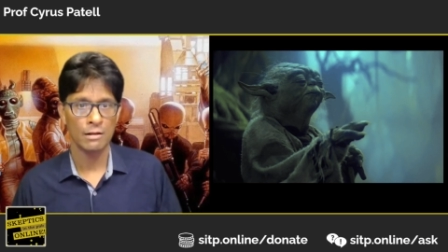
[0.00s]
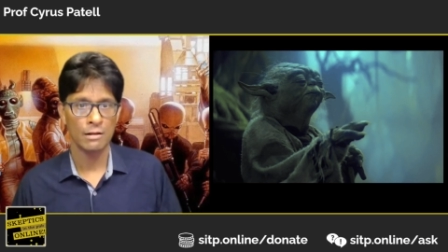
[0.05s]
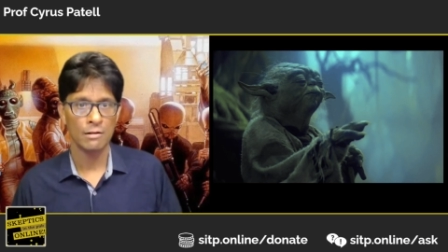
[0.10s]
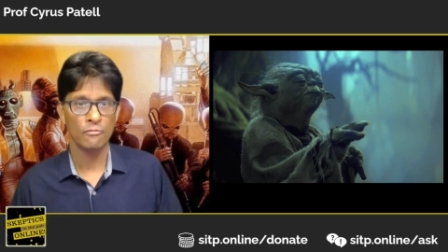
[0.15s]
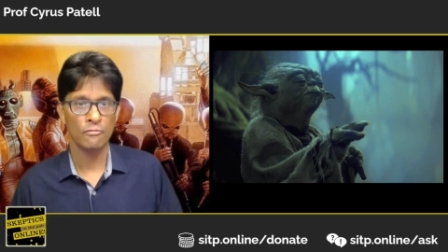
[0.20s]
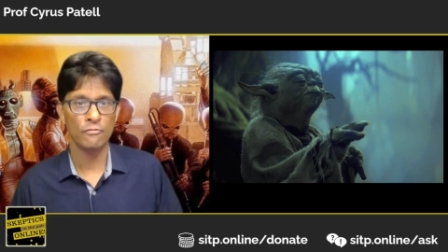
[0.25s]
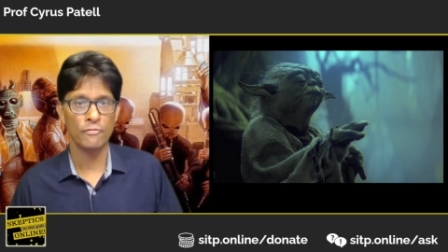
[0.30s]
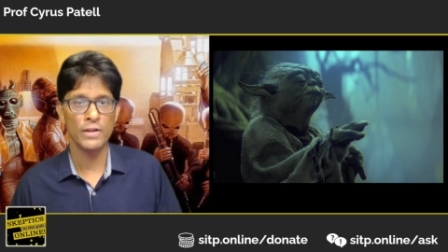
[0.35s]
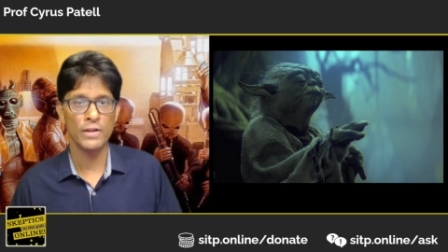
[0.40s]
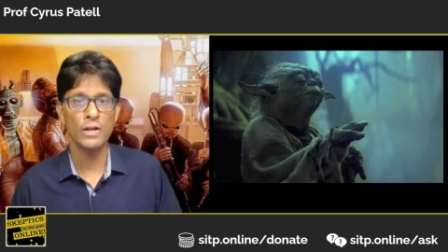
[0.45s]

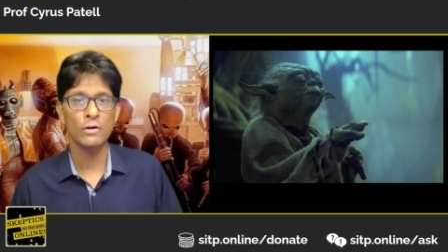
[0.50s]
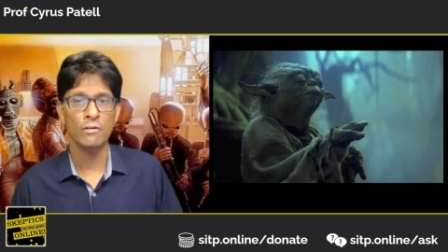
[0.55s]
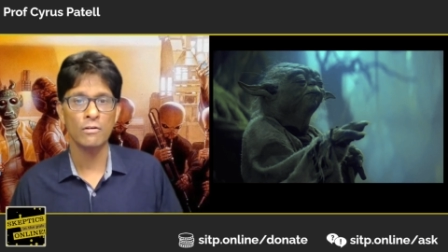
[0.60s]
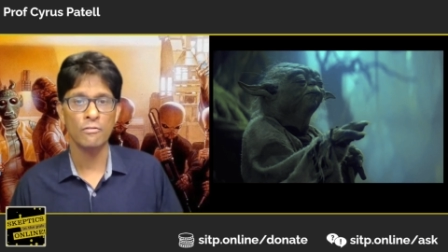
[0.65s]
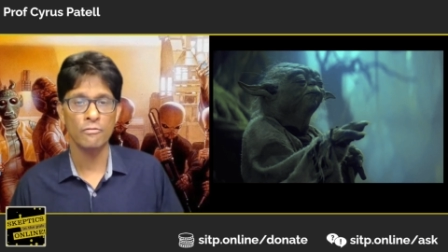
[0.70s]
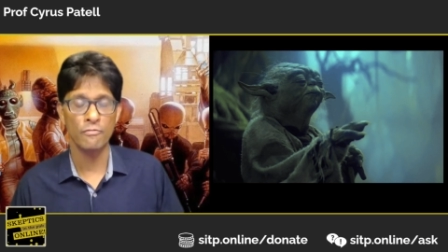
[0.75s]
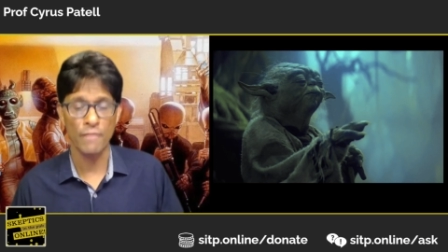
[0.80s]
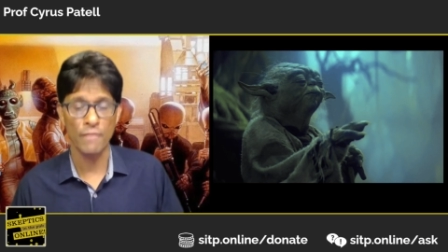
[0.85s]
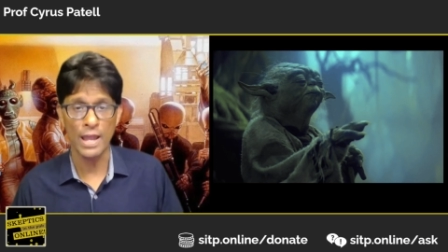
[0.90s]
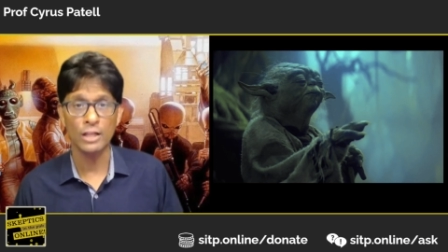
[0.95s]
Fear of
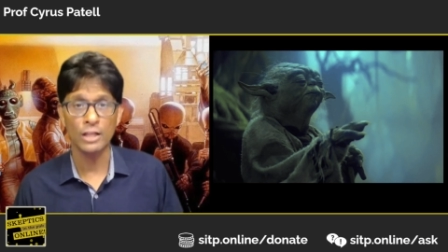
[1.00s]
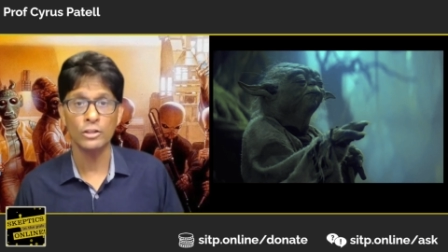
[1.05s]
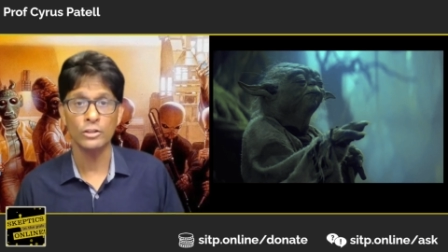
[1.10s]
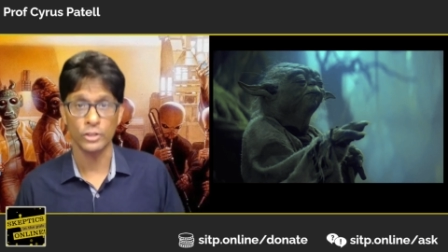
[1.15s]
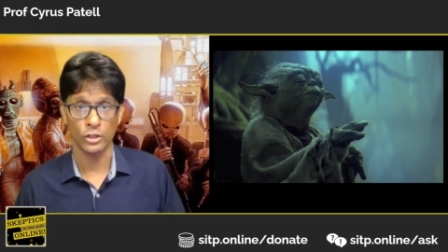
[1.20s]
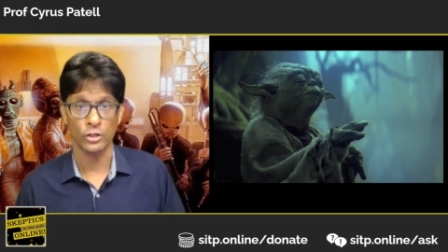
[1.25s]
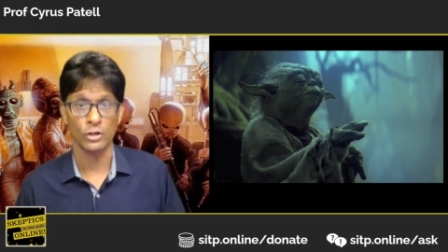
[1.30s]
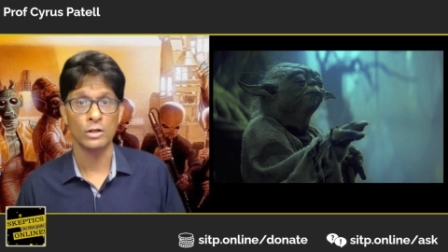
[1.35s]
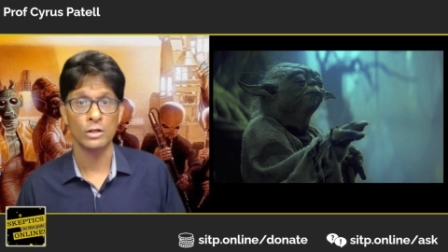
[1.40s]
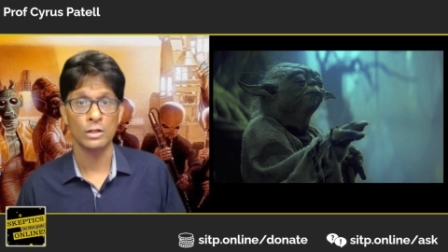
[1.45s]

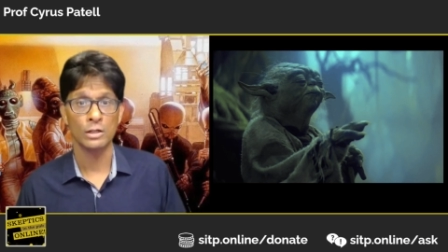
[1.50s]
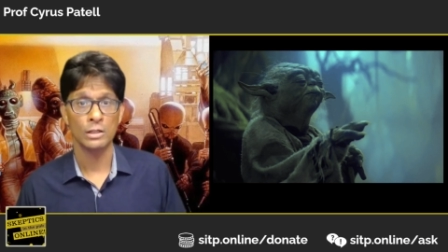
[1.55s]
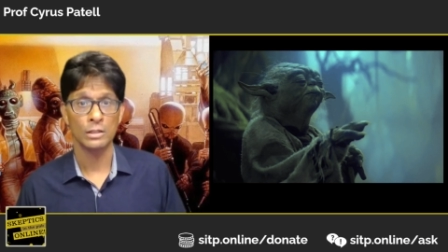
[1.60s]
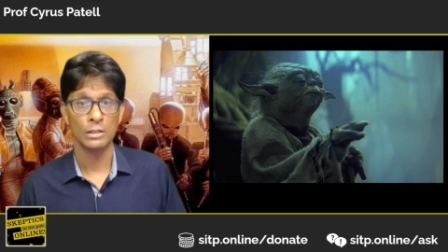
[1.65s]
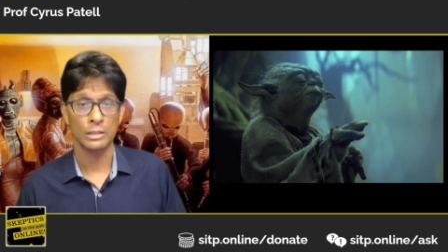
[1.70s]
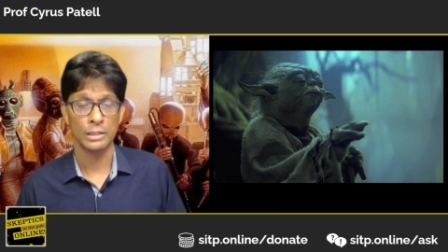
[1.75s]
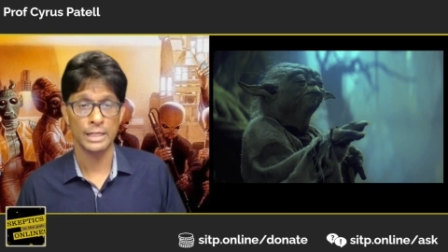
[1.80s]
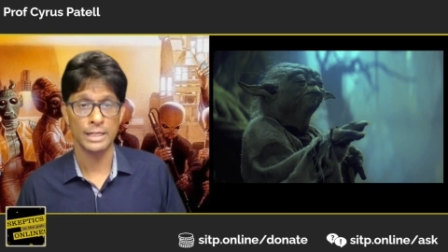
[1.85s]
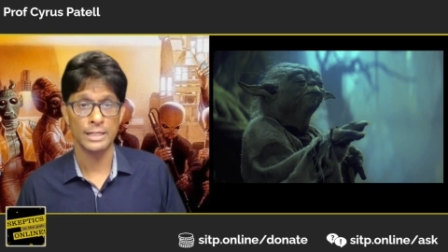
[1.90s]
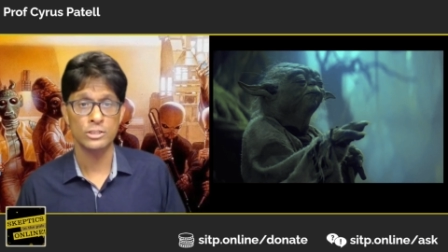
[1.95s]
failure
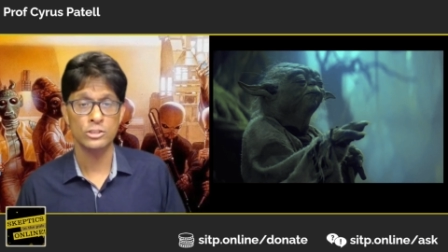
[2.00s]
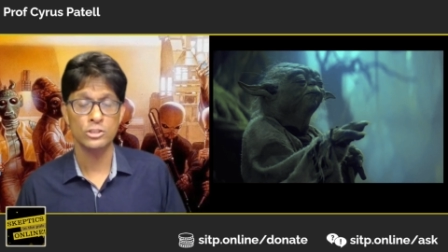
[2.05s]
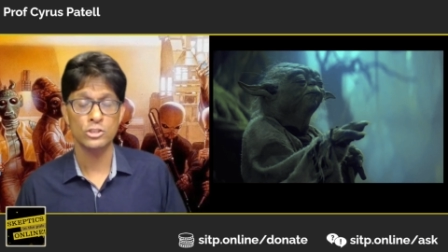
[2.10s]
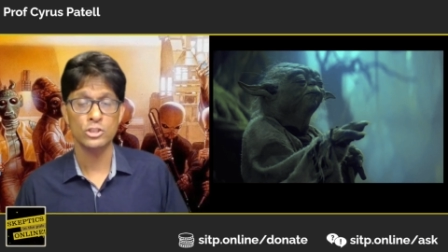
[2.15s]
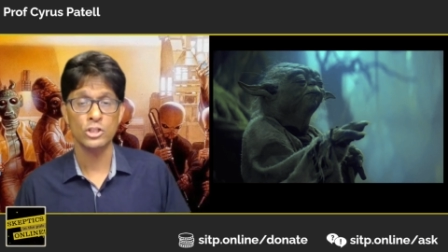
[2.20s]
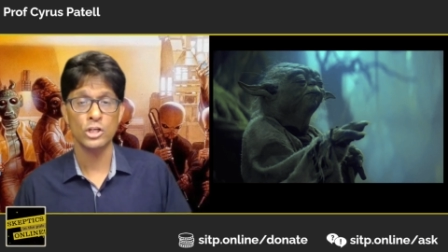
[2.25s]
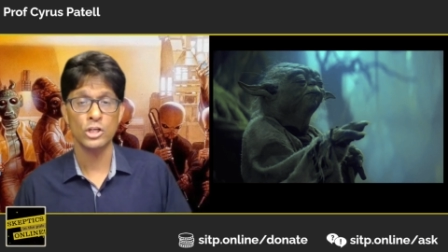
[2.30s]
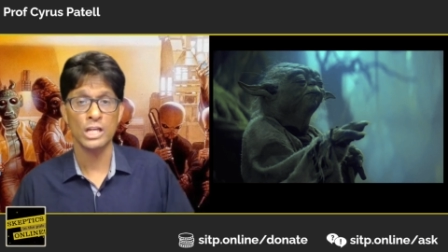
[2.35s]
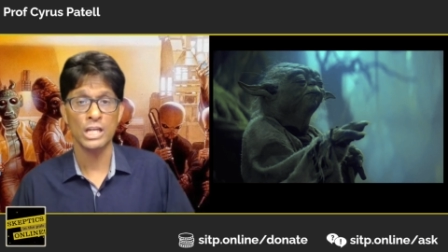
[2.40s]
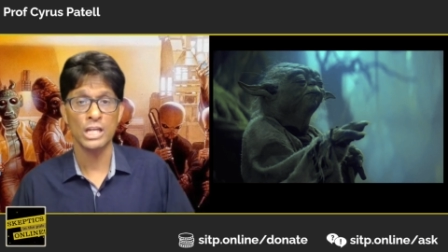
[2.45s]
leads
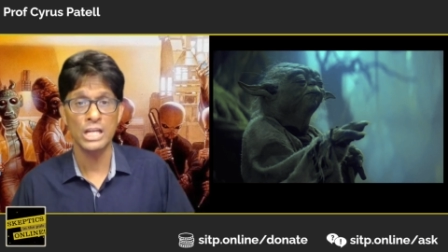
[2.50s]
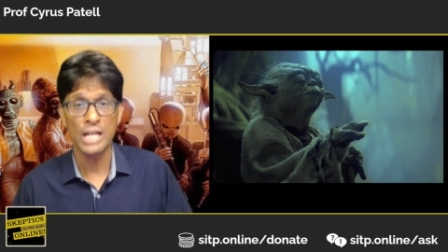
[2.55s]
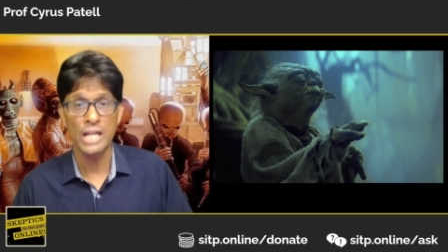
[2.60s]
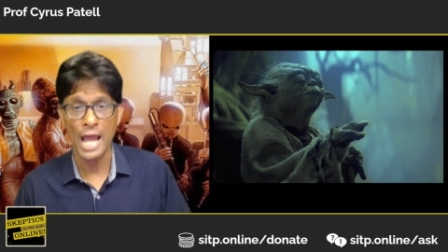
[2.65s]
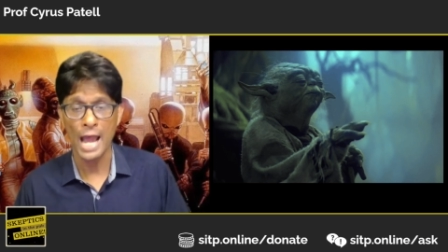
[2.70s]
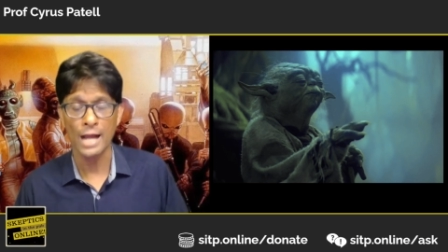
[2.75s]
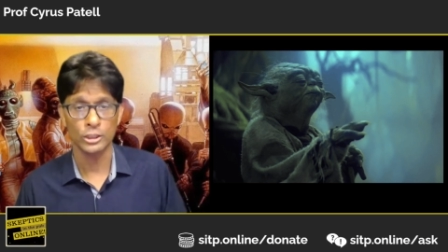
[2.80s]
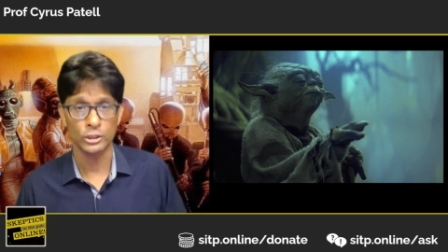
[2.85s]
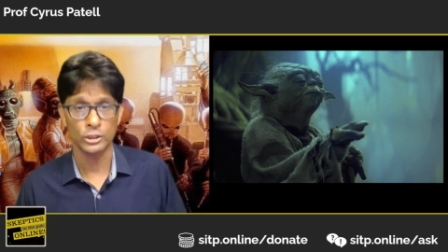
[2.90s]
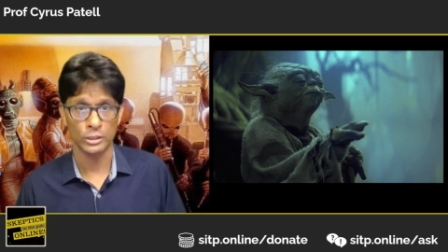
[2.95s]
to
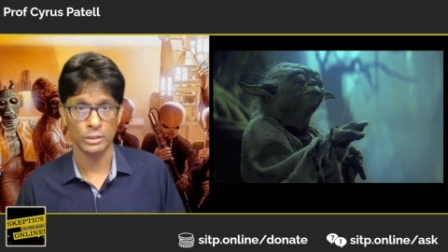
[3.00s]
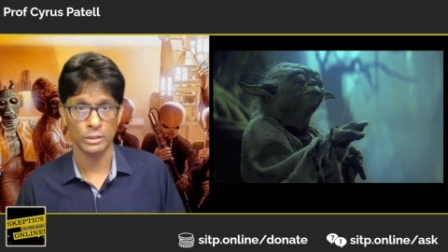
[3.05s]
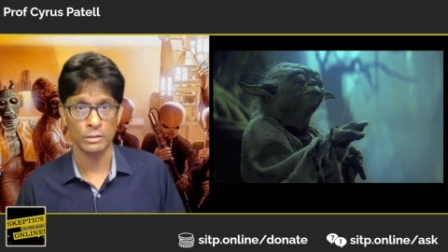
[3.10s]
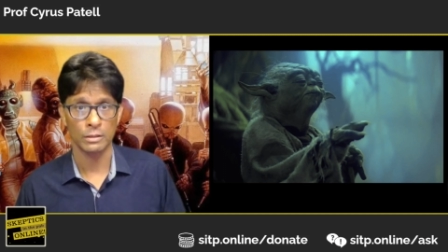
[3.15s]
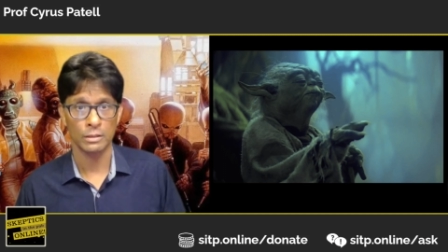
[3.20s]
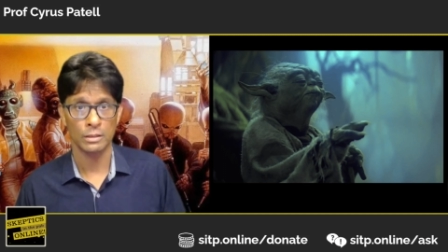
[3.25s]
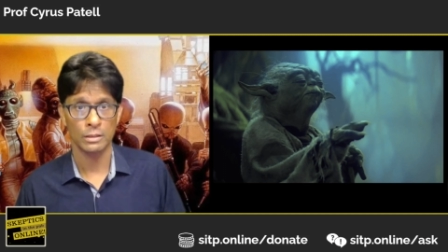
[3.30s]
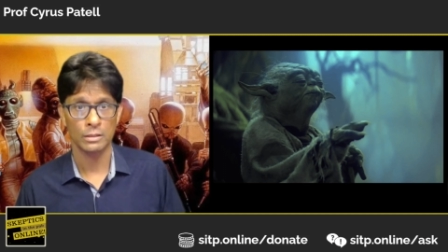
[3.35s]
inaction.